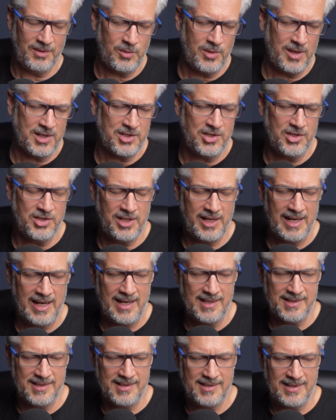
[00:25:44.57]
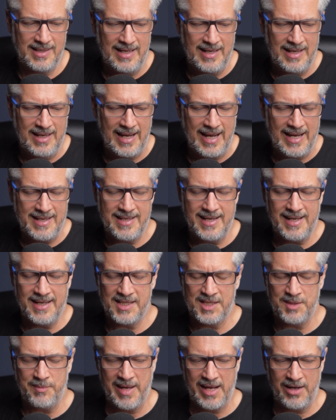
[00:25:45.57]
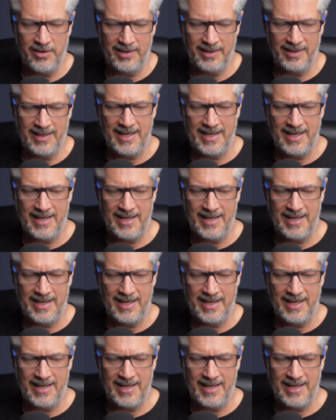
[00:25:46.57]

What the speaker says: question she has is, I take a smattering.